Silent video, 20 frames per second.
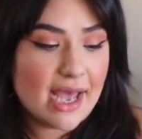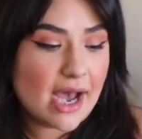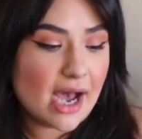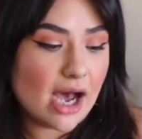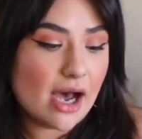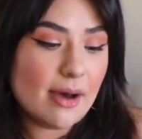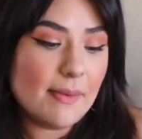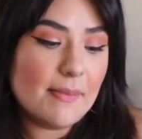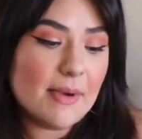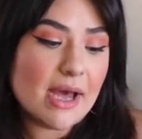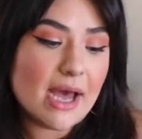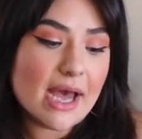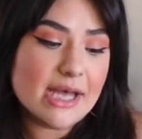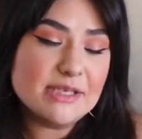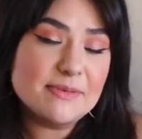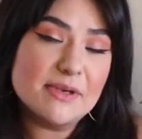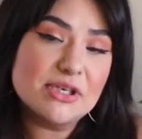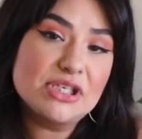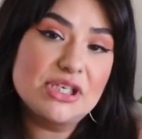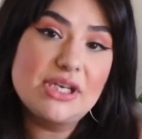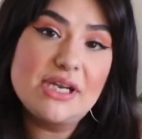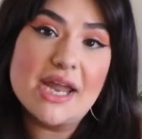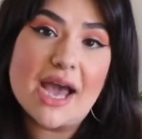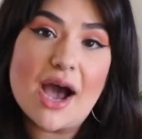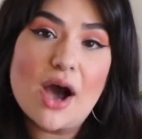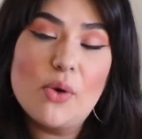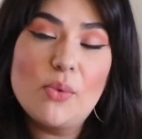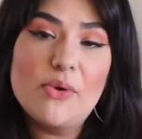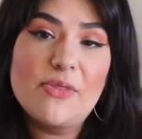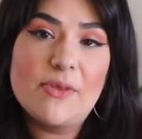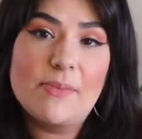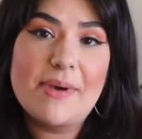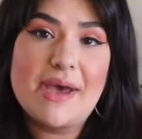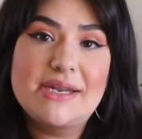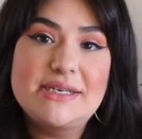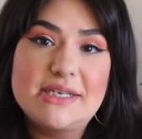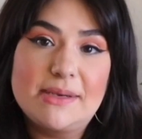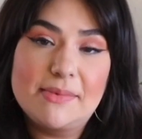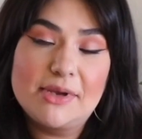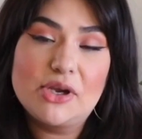Especially now with the
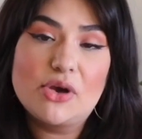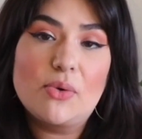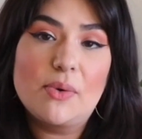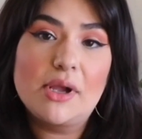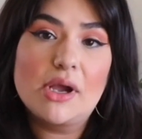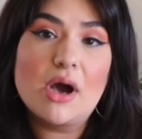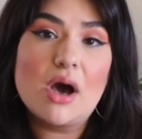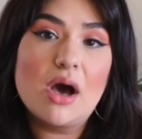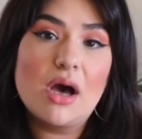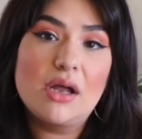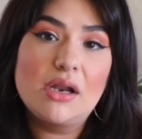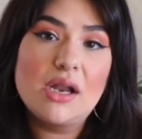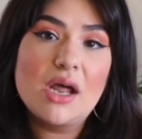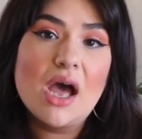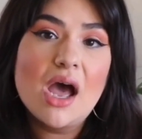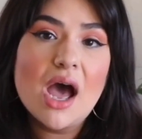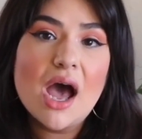pandemic going on,